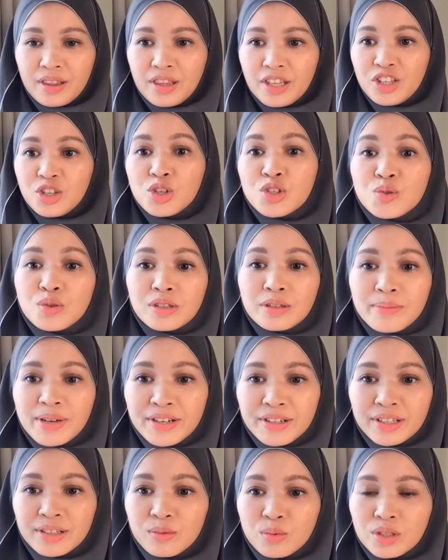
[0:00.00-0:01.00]
The usual
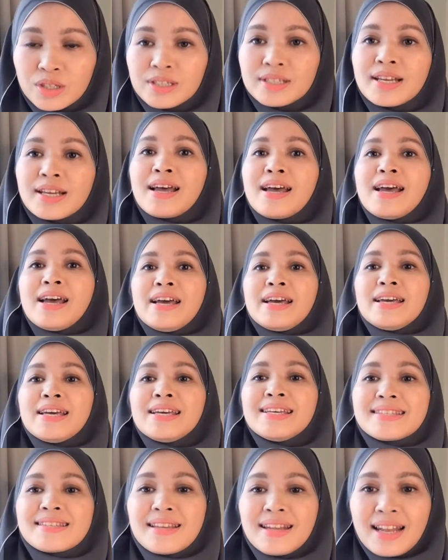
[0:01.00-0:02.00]
American word
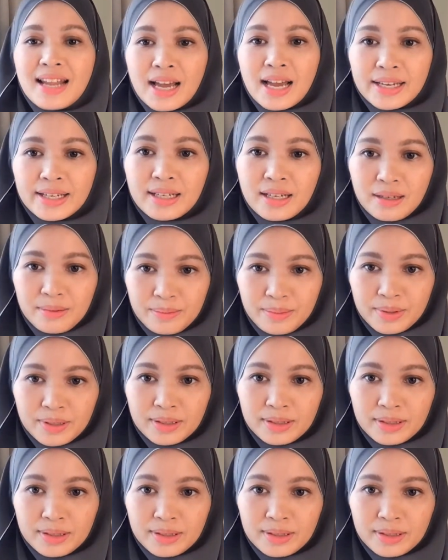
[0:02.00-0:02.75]
is line up.